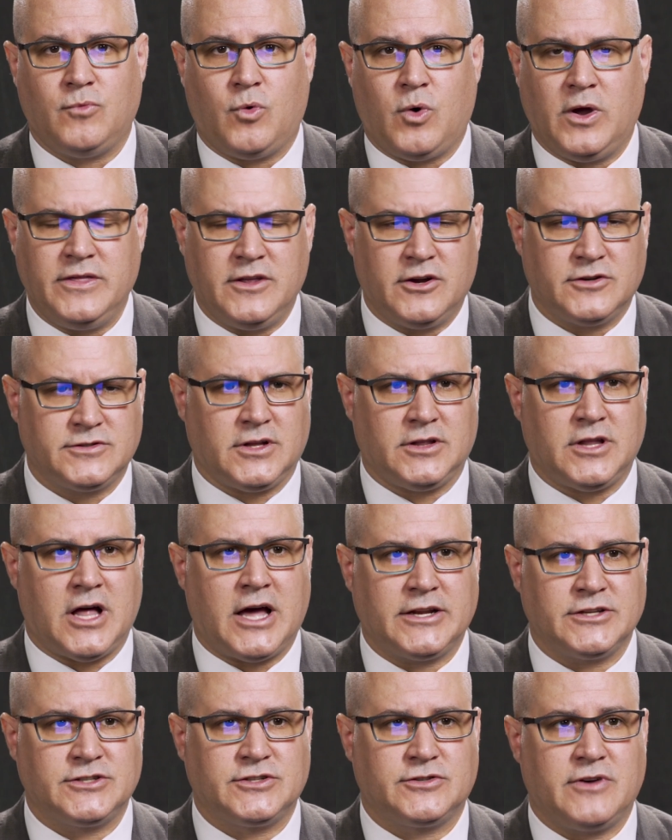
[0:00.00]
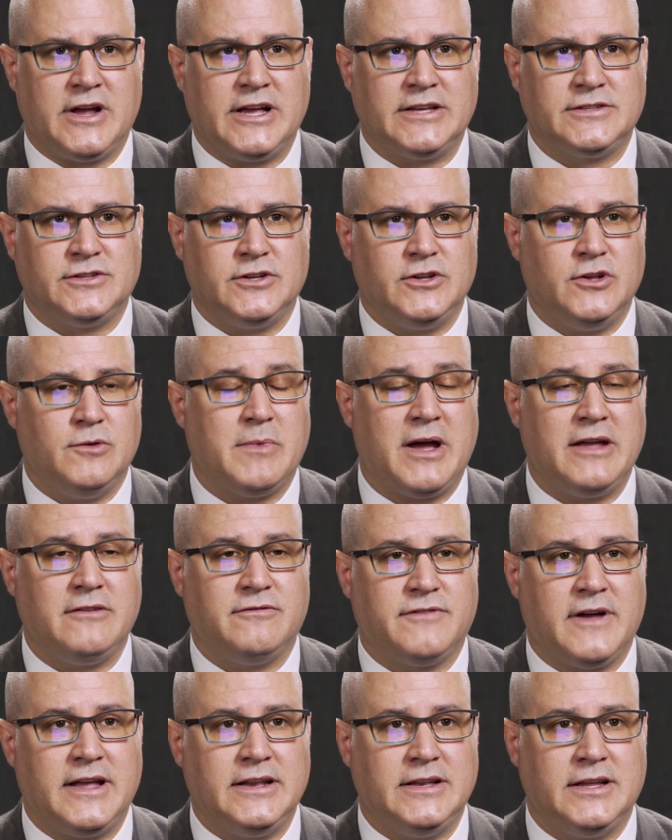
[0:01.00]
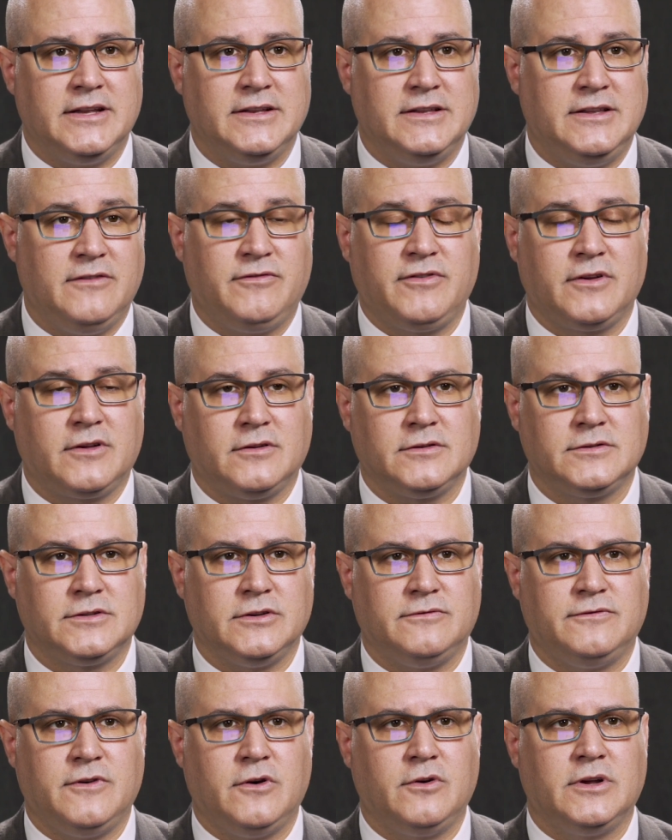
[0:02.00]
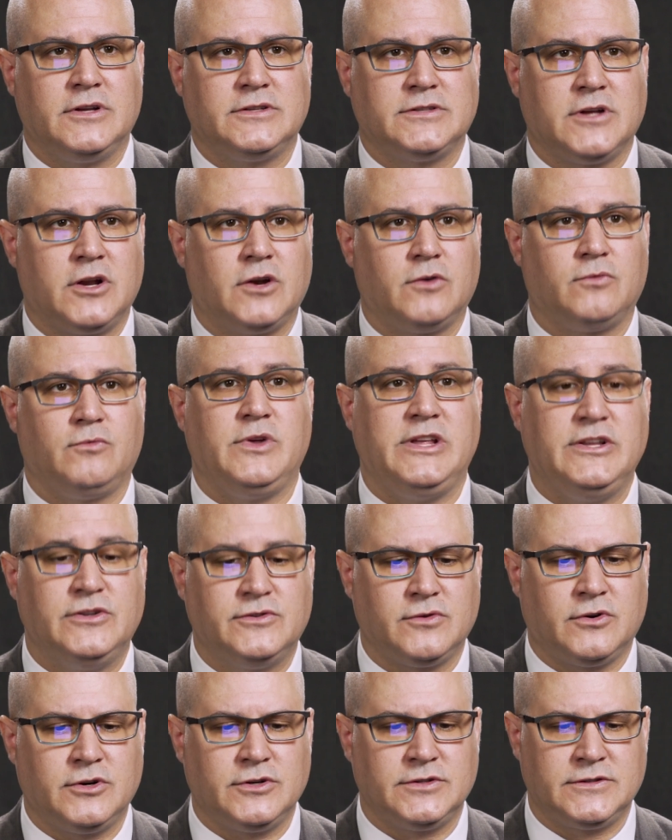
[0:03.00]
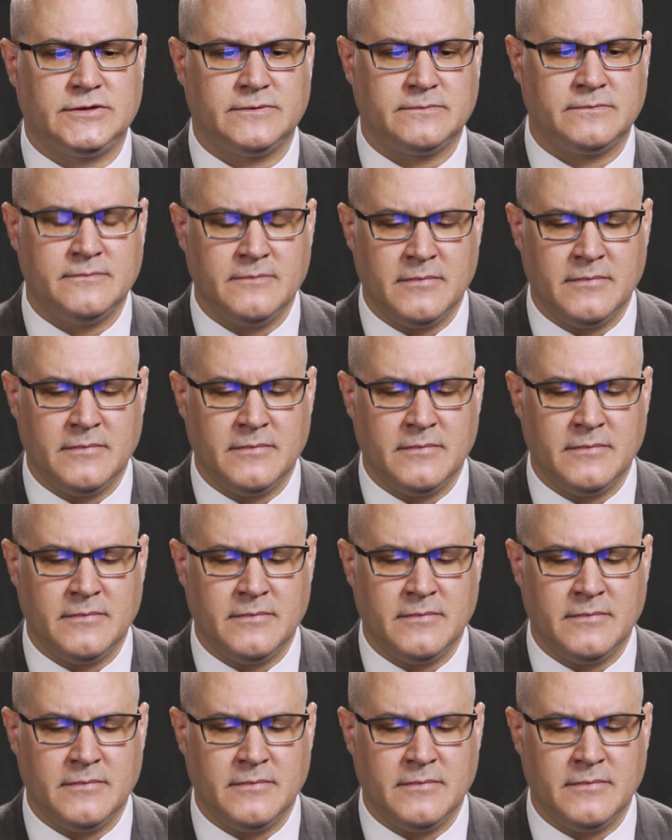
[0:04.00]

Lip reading: when there's a lot of stress and you might find it difficult to focus on a resource.